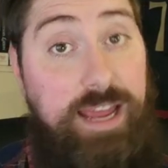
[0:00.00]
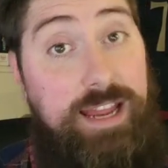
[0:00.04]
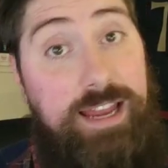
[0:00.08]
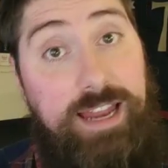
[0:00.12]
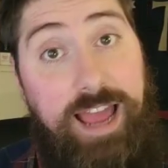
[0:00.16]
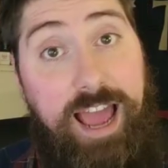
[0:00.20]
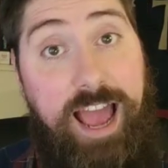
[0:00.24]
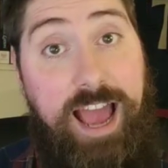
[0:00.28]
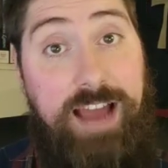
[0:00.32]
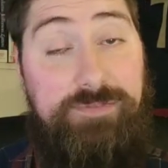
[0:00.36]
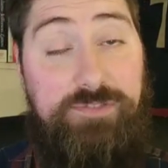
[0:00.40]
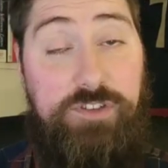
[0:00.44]

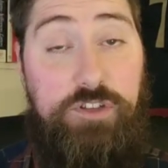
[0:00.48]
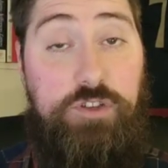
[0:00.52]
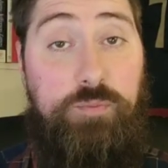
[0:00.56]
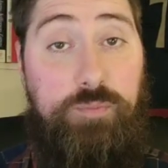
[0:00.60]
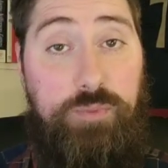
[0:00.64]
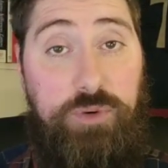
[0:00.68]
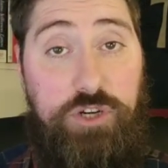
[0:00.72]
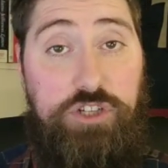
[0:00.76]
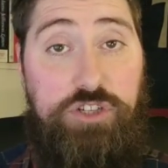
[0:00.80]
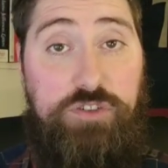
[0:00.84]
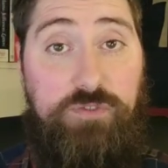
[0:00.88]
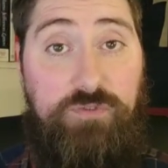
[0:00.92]
And after the
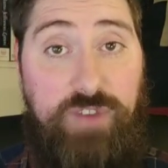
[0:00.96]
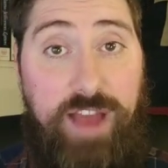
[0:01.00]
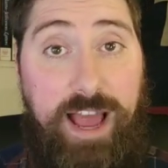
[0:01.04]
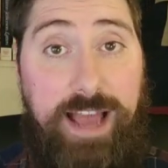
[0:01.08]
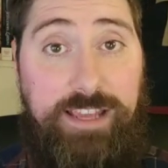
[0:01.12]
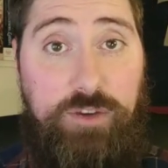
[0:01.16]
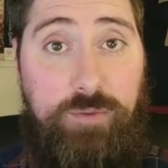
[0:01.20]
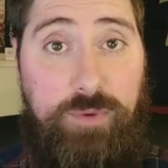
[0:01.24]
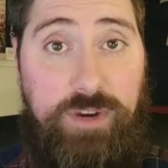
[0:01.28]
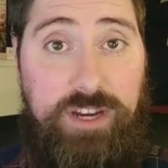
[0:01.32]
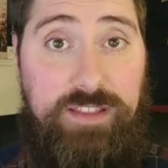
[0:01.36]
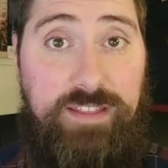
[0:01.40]
British
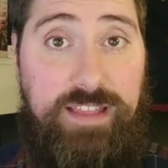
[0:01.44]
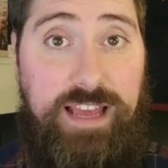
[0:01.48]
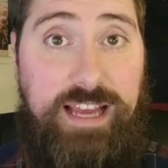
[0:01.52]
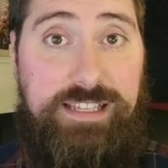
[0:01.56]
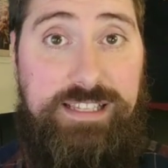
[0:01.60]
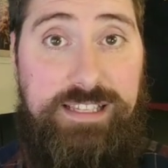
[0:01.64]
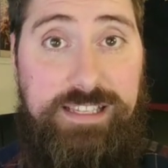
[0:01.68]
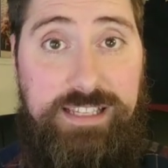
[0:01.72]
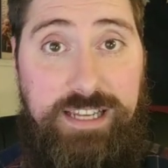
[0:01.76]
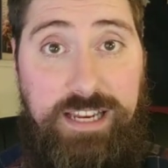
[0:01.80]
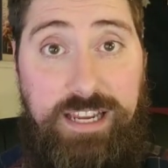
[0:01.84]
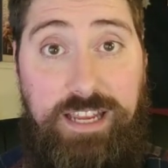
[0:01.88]
evacuated
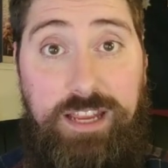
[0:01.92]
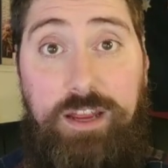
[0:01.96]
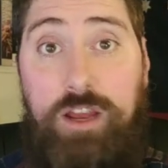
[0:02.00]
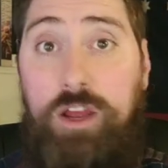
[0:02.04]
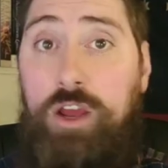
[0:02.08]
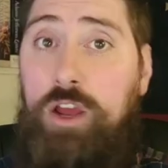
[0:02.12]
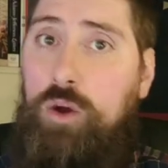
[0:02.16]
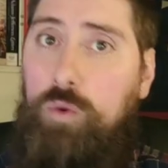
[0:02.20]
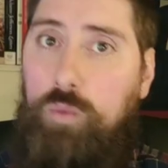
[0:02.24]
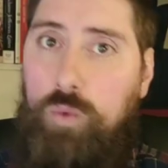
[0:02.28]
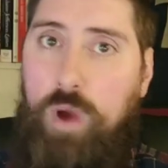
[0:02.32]
that city,